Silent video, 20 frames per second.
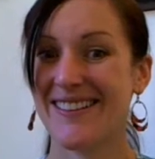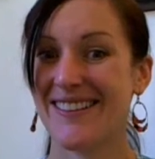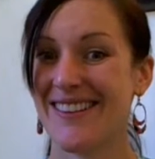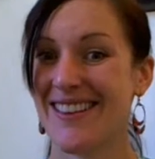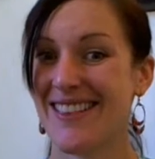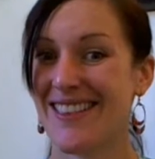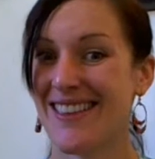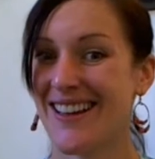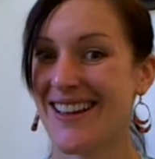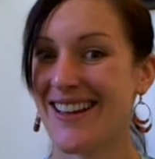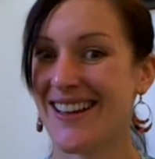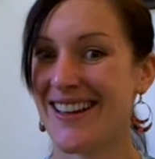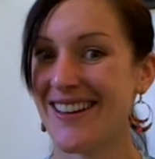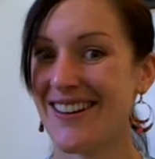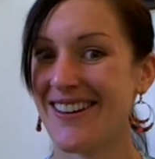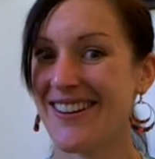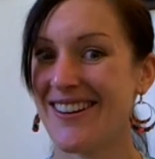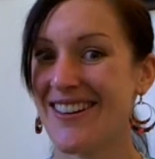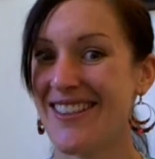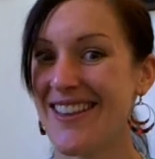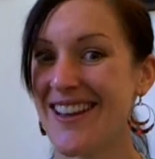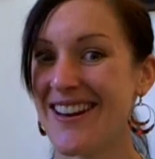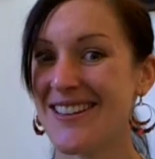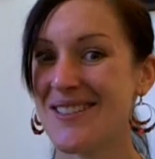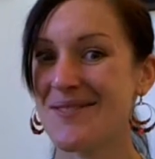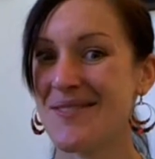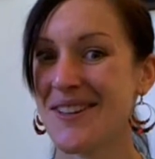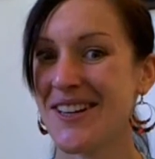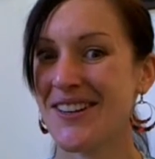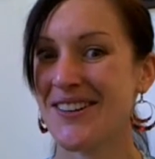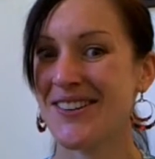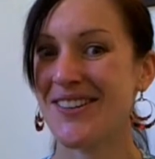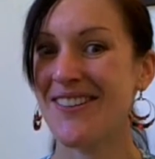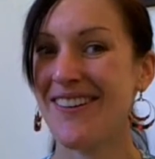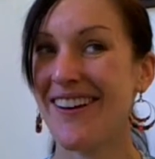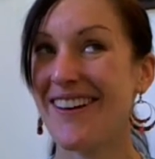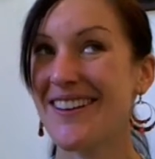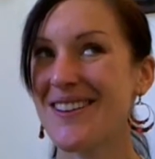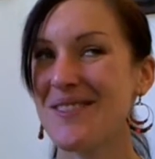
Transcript: So there you go, that is my goal.